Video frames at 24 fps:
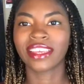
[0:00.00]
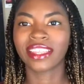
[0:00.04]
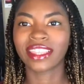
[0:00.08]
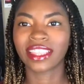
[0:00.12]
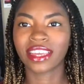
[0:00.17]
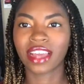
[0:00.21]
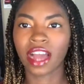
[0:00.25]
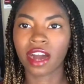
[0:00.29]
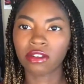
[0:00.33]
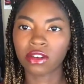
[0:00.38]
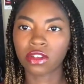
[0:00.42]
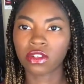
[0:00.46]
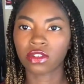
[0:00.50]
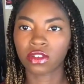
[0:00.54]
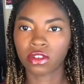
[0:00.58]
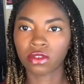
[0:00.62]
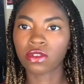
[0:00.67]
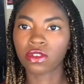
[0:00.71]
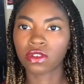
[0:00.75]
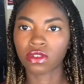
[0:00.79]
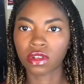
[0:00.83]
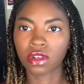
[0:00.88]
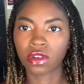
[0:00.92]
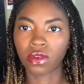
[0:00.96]
the calories are
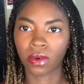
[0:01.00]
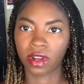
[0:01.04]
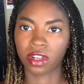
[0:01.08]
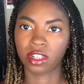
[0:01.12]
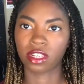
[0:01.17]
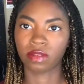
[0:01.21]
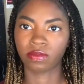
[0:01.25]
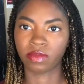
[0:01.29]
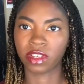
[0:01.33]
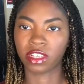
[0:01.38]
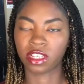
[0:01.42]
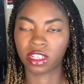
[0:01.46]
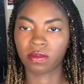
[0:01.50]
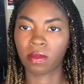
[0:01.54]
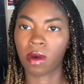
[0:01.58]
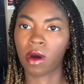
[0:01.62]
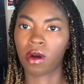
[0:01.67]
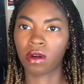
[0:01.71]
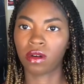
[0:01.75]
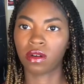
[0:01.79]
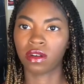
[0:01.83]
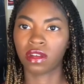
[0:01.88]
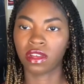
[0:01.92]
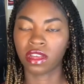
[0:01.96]
usually going to be
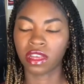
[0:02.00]
small.